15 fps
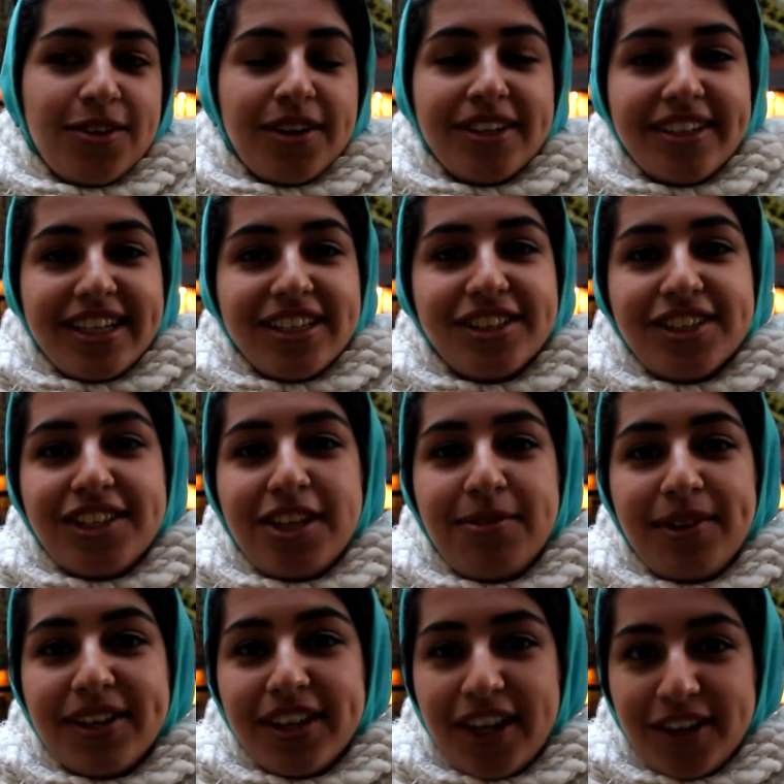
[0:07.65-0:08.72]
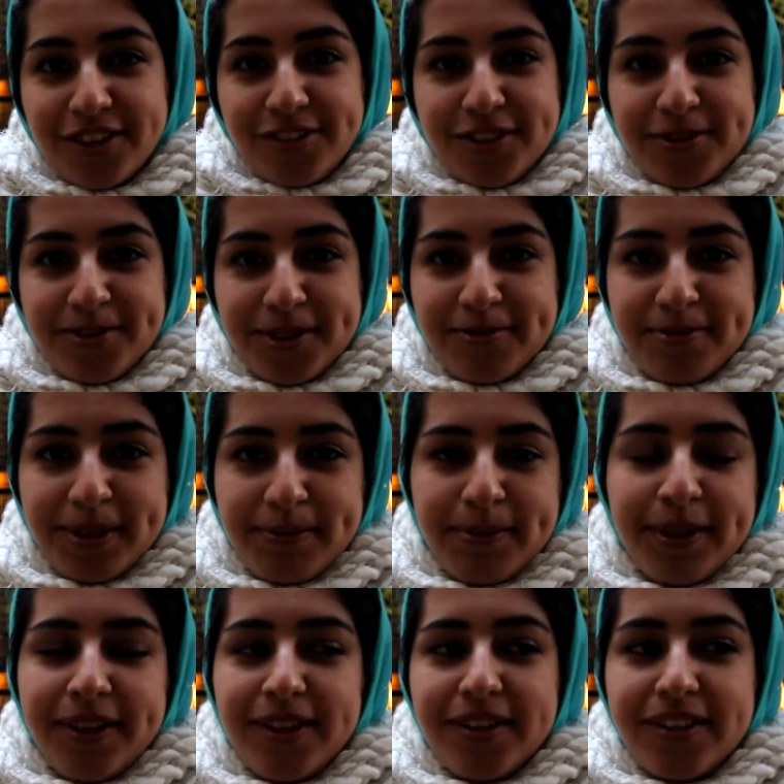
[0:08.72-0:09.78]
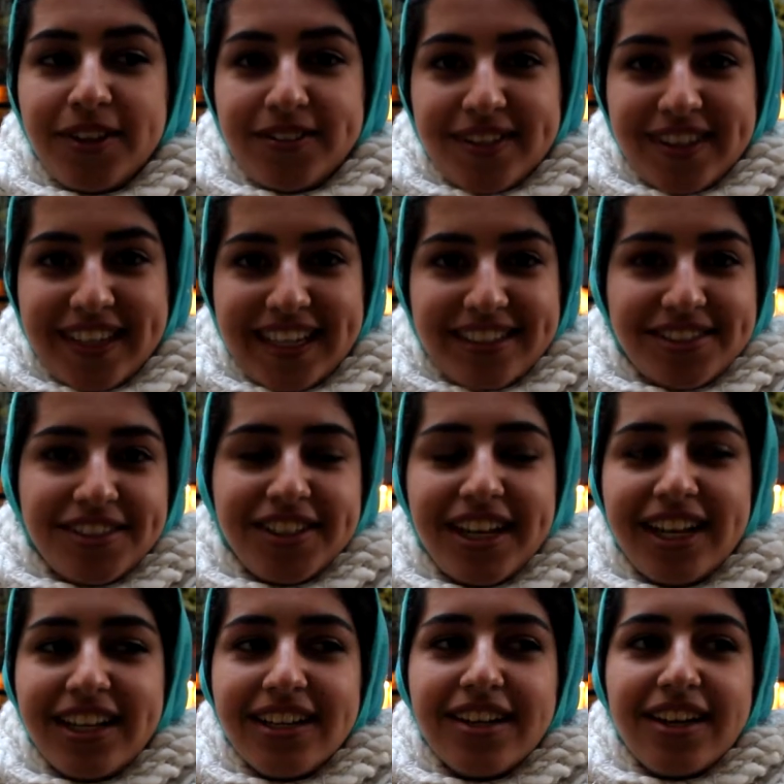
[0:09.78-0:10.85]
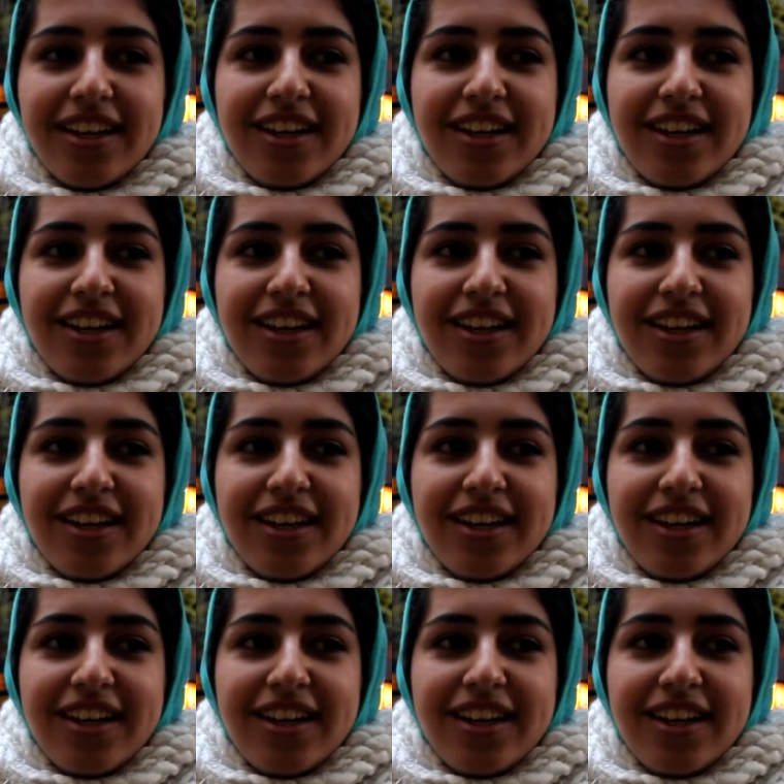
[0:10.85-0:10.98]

coordination among large groups of people using the internet.